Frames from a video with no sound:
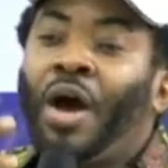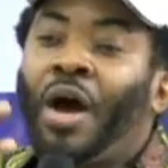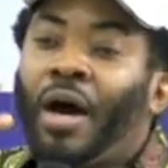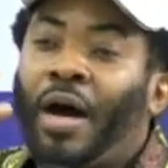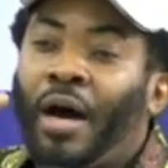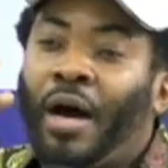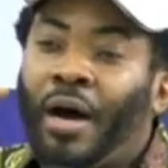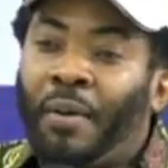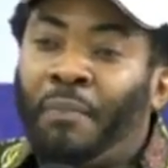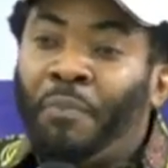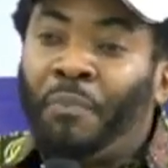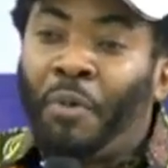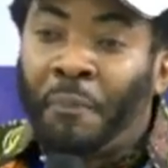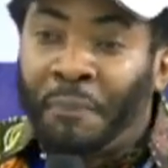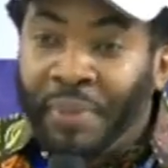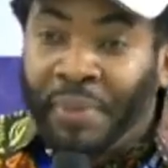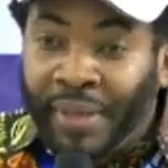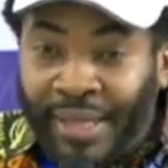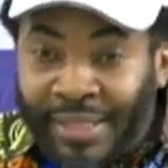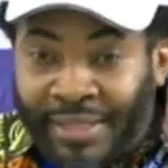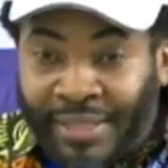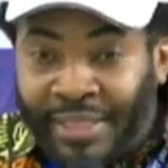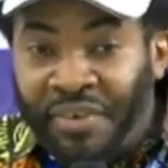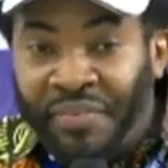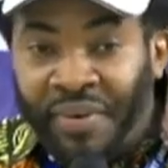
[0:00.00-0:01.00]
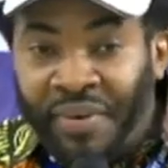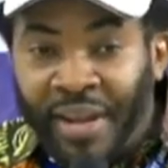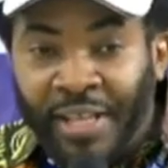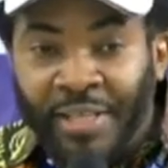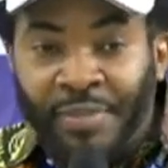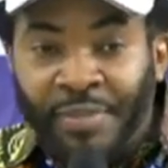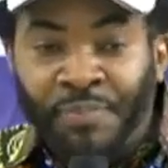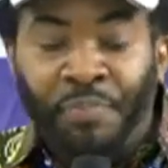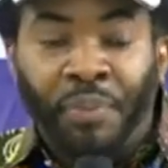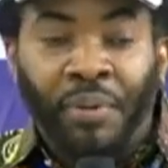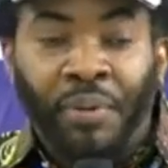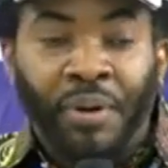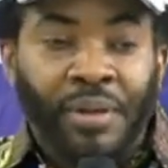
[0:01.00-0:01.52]
morbidity
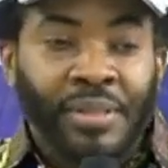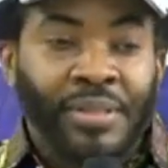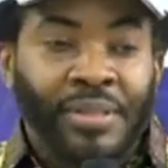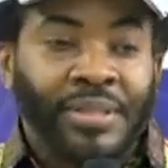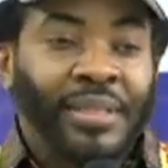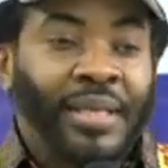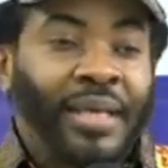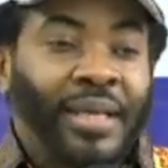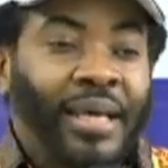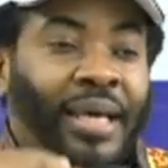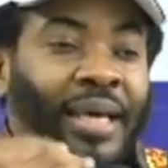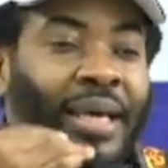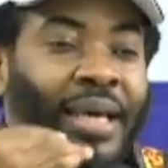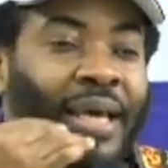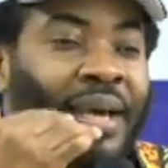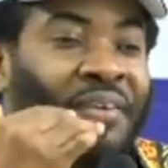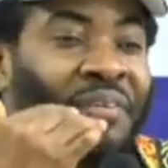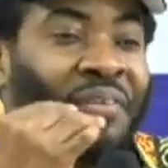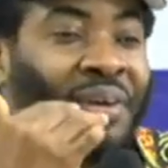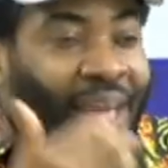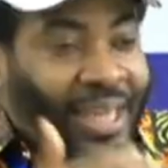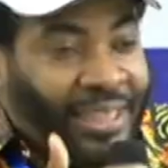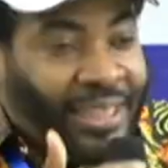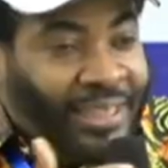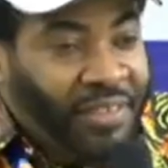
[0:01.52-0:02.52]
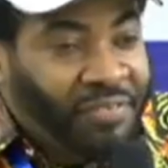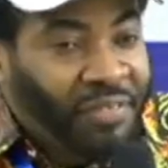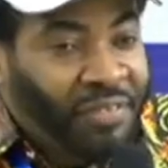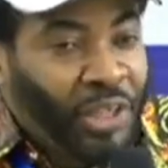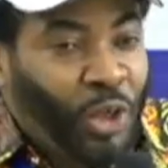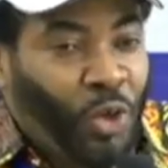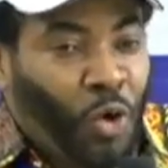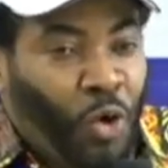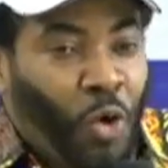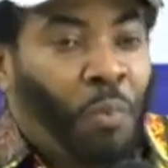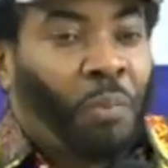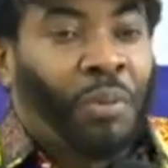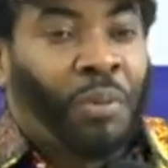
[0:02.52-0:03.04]
rate, but a relatively
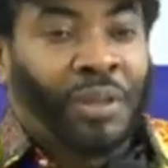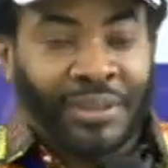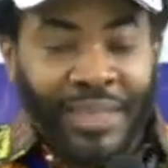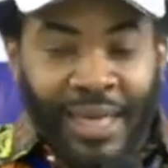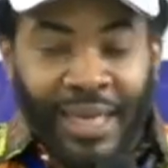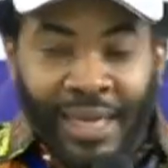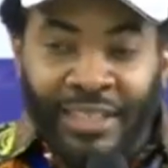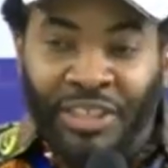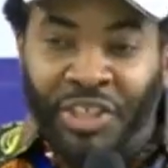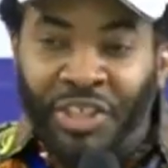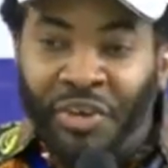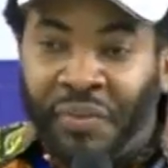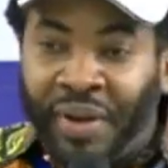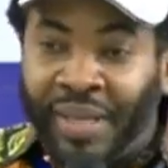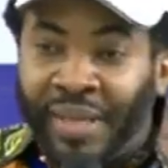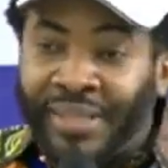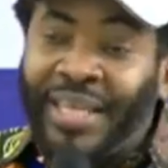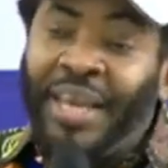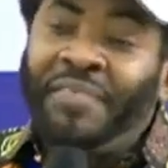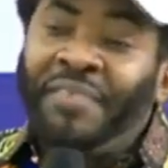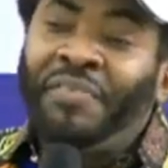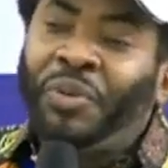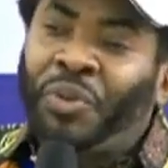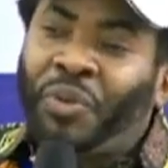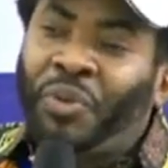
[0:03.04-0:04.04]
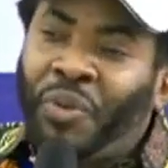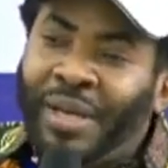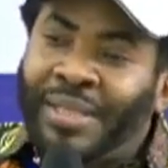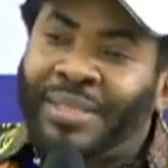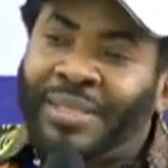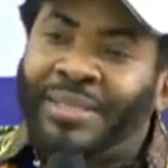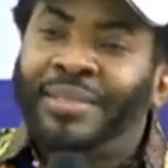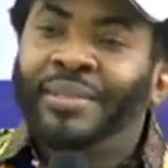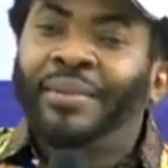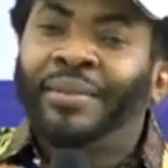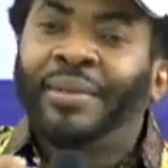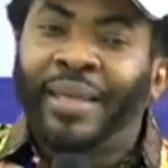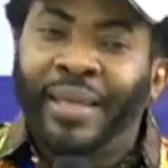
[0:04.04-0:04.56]
low mortality rate, even though it
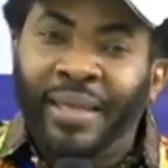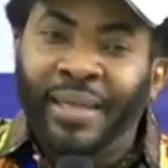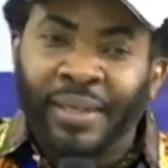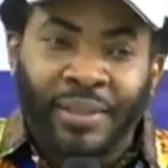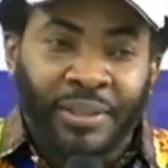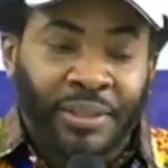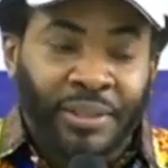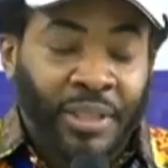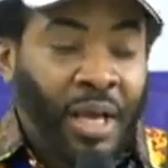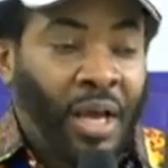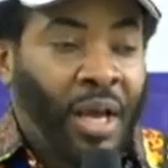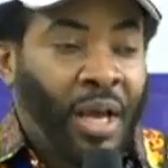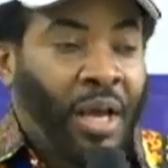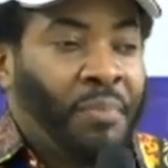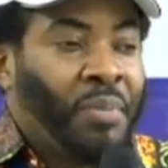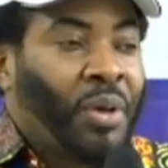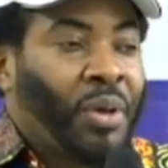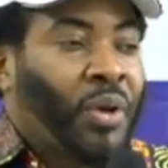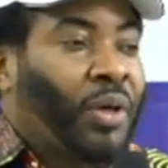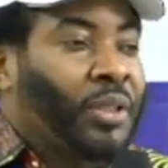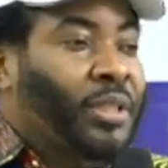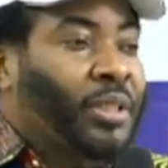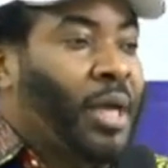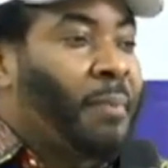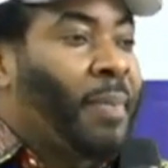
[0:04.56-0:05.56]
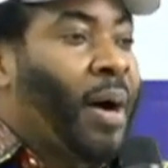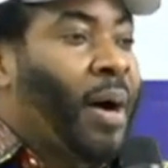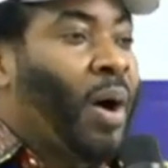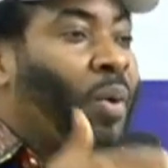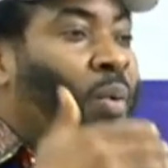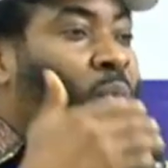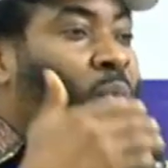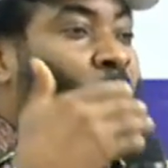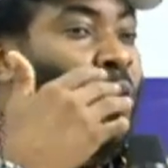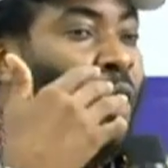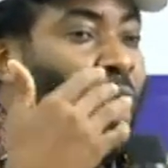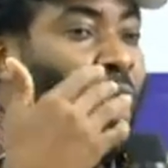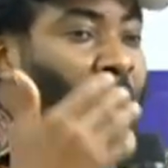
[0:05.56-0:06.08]
still kills, because
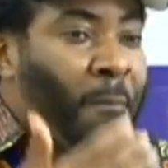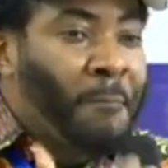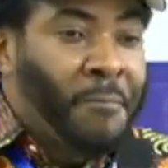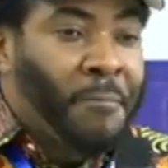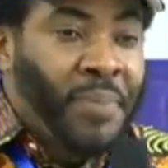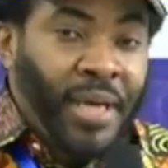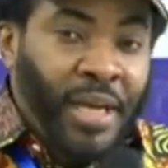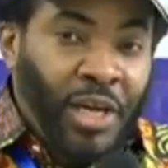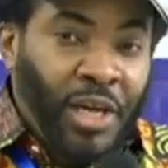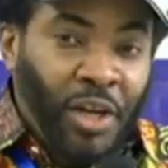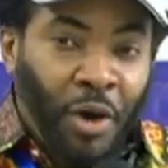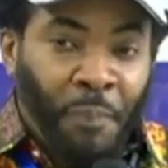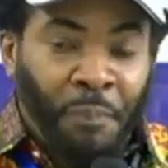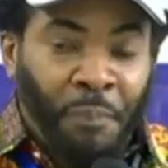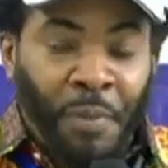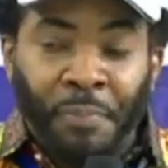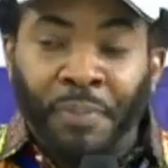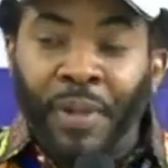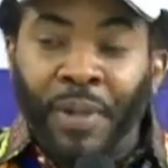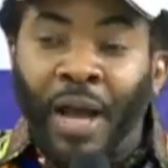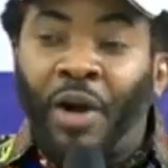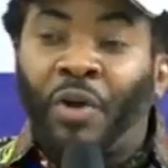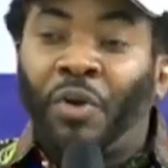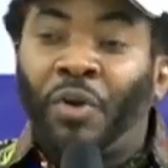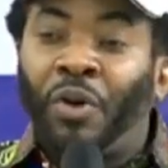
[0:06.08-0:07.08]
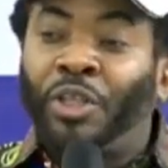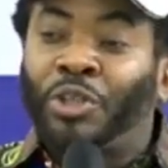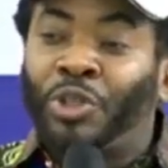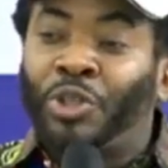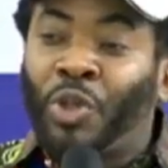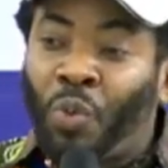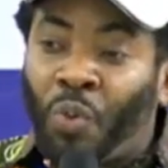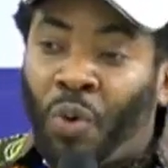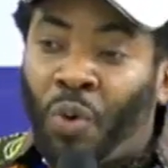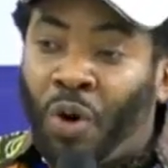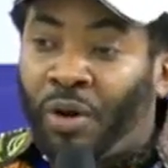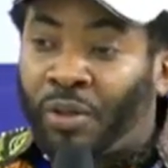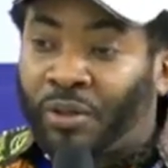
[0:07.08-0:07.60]
about 1 billion people across the
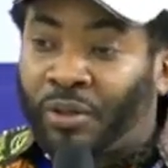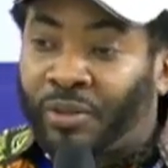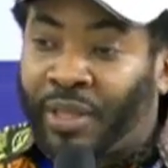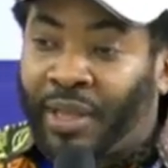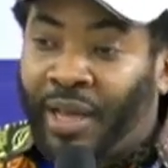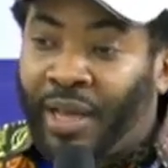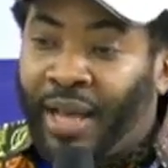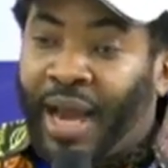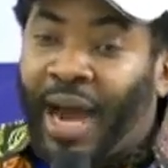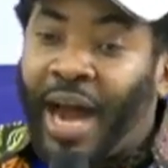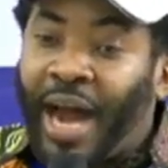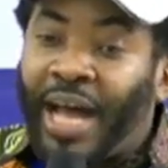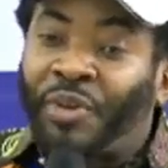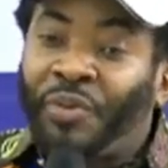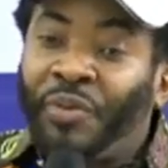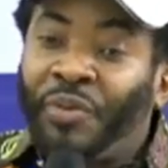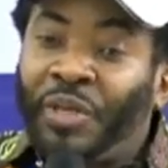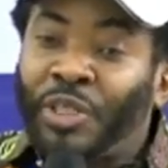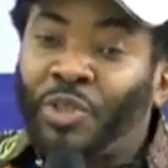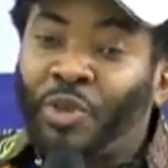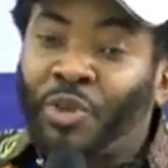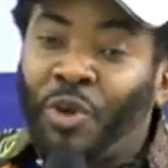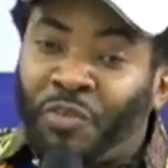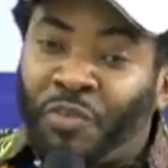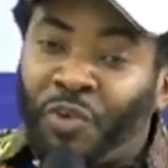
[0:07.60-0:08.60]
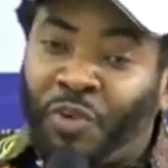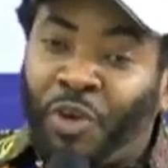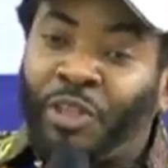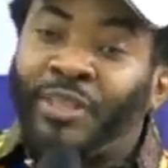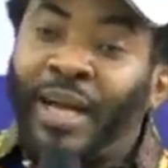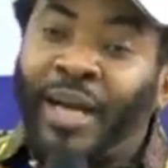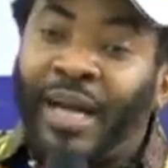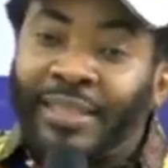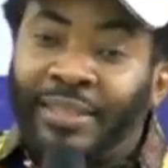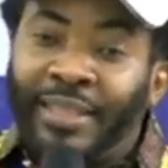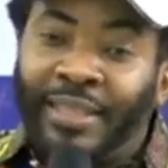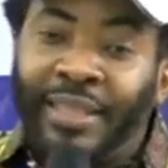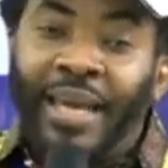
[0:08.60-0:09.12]
world are at risk of
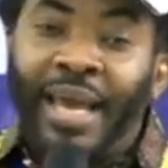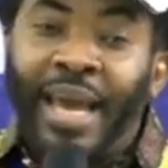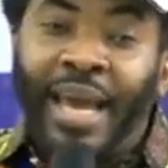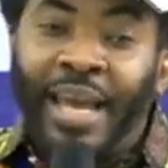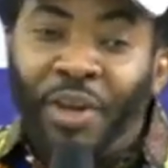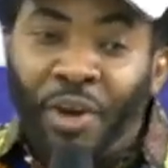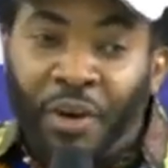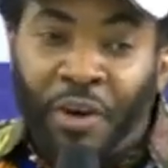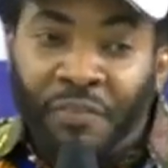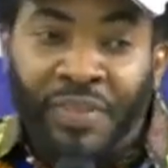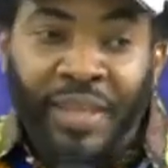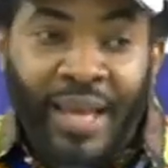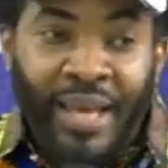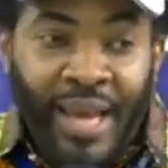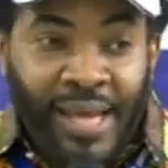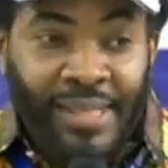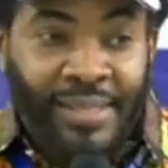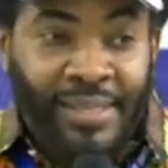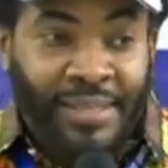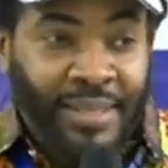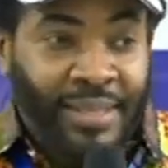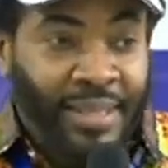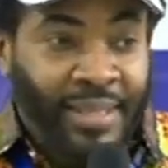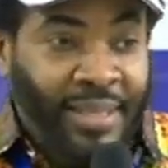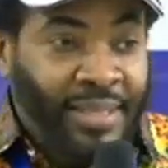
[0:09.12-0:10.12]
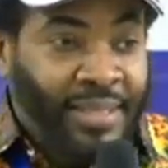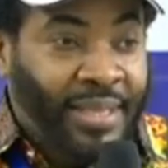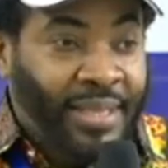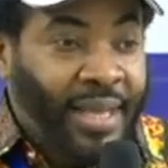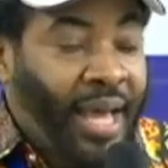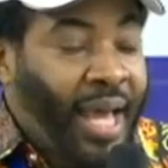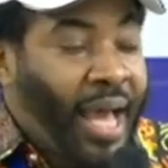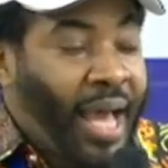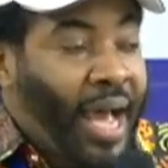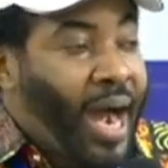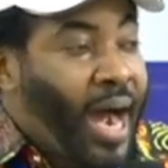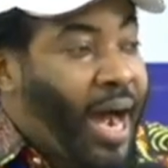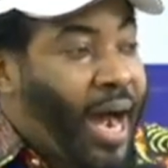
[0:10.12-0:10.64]
contracting any of the NTDs.
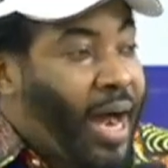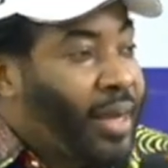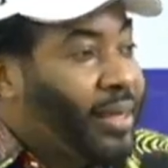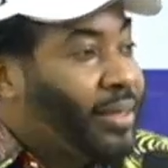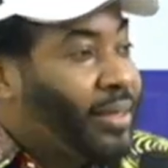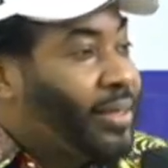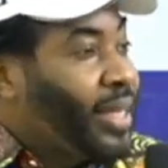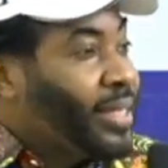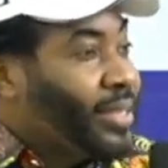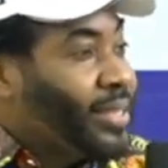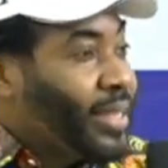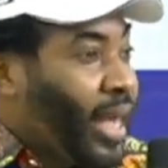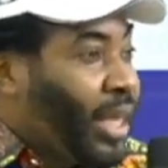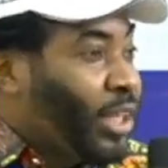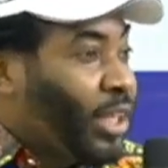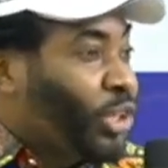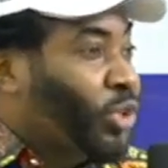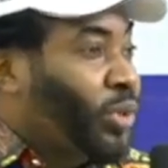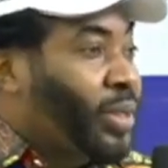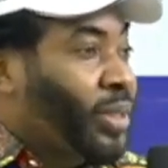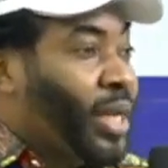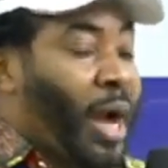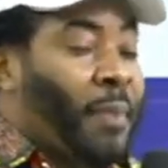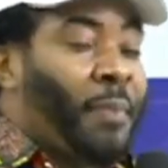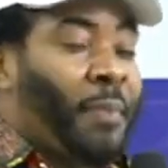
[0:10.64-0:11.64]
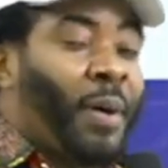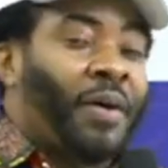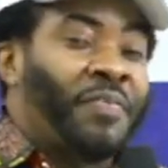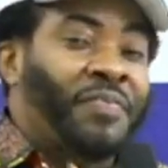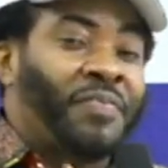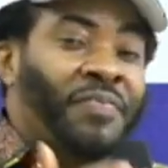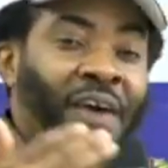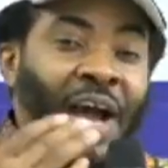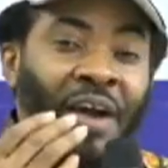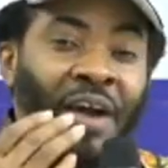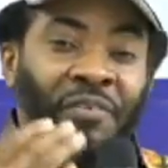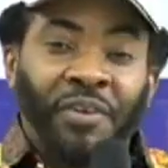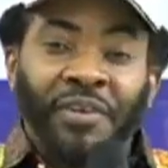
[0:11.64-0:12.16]
And data has shown that about
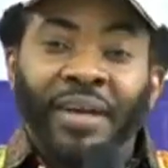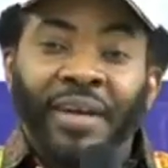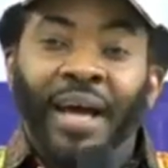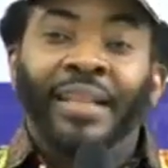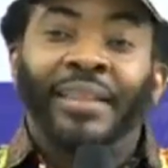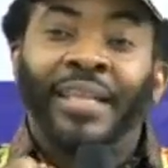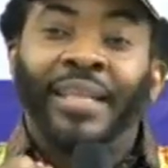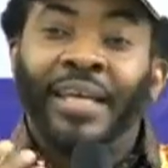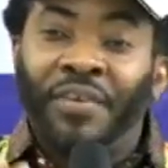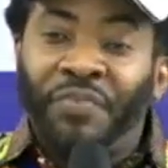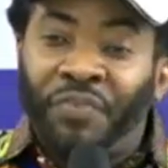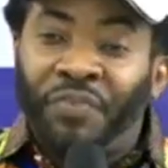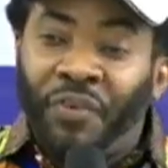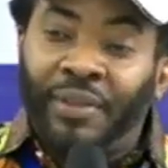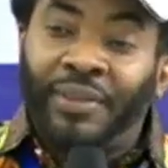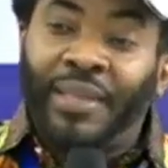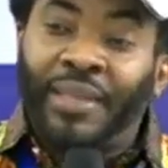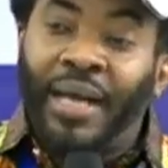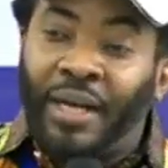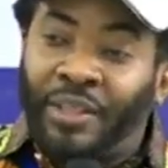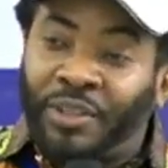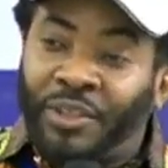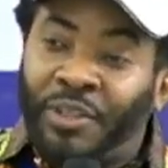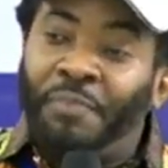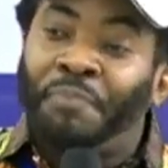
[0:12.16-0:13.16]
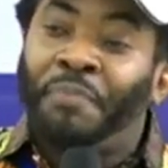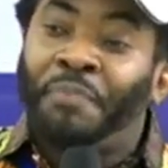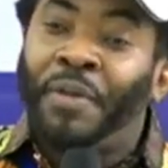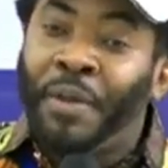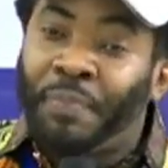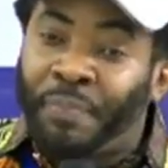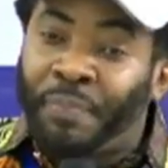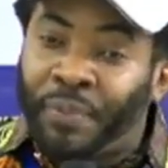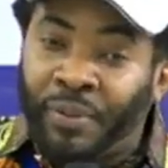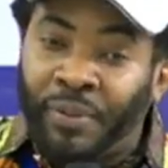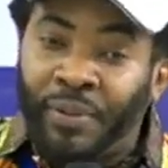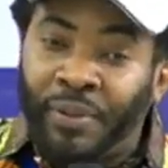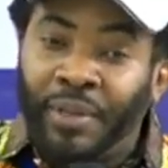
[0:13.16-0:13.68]
534,000
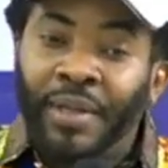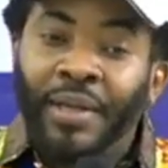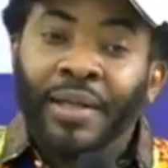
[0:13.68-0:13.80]
people